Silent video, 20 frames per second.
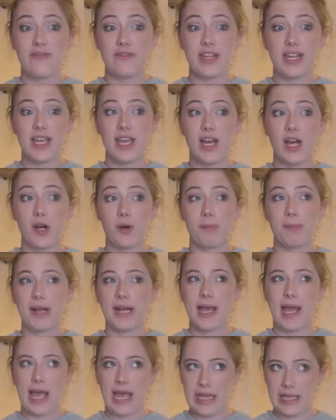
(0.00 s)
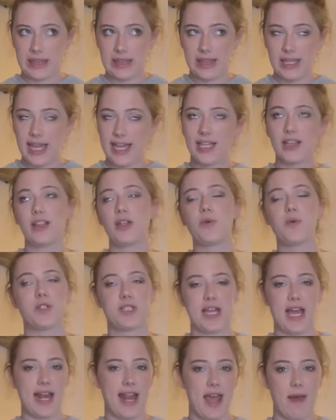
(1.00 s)
video, but it likely will
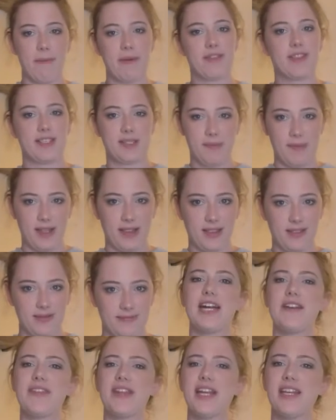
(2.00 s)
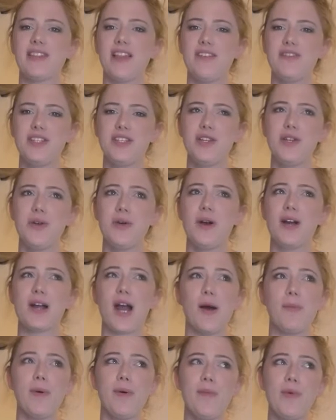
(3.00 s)
not happen this month. And then I'd love to do a
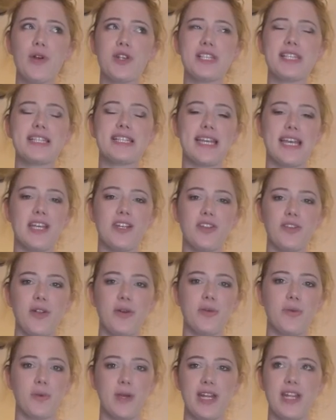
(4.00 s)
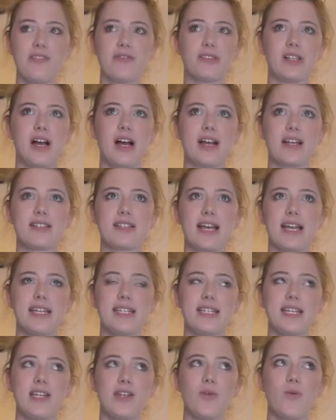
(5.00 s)
couple more standalone reading vlogs. I
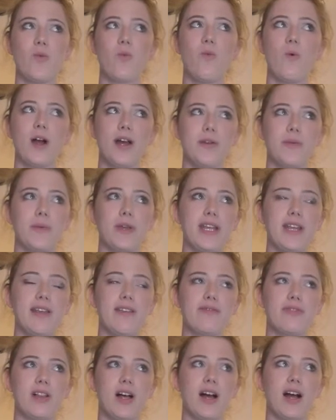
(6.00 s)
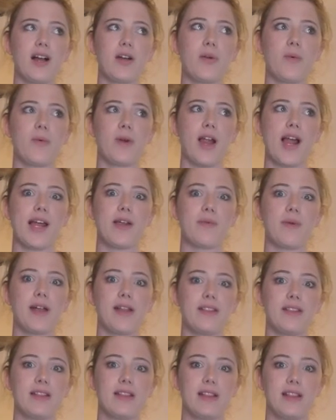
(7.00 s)
did one reading vlog where I
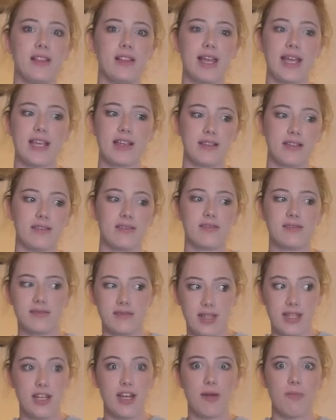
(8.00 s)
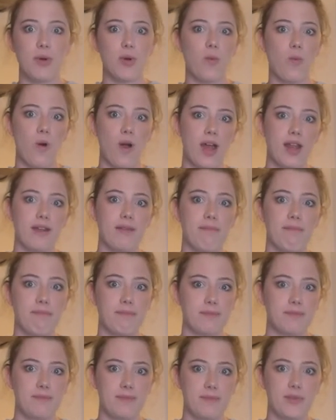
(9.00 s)
read the #1
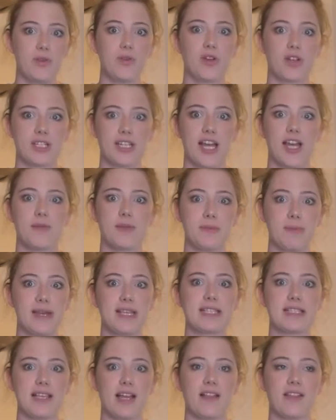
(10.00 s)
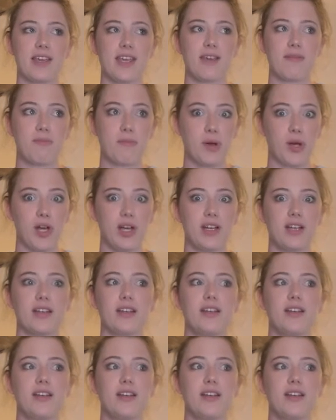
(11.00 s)
New York Times best-selling book,